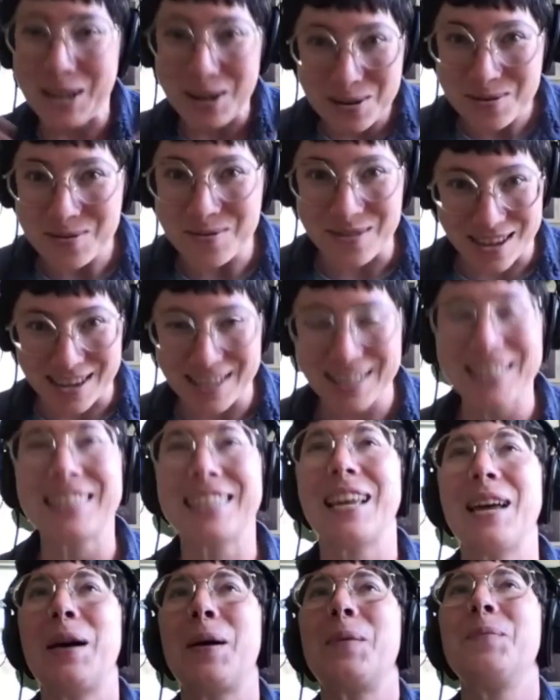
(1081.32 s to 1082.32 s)
know this.
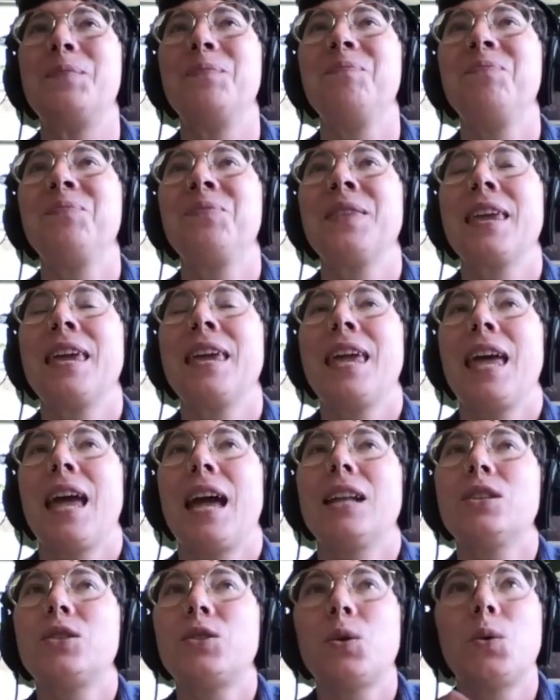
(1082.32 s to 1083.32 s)
And
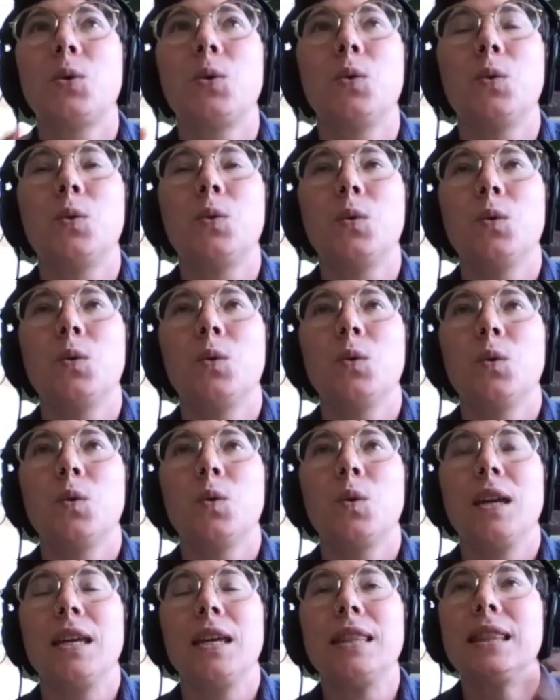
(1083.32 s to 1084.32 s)
so
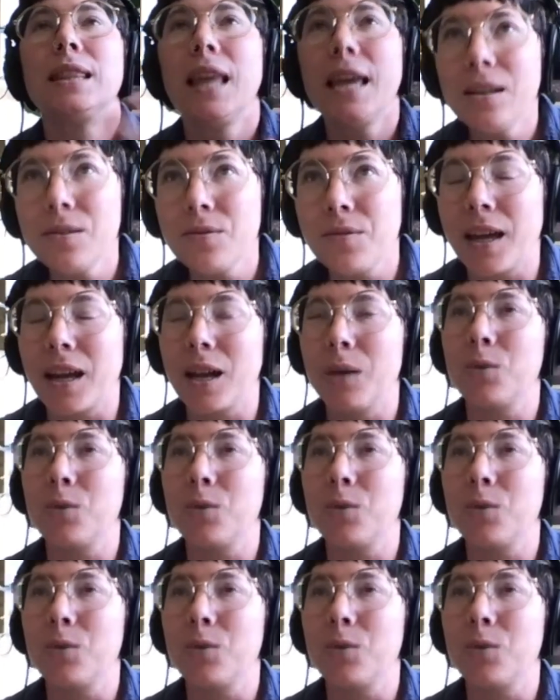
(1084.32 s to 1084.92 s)
in light of that,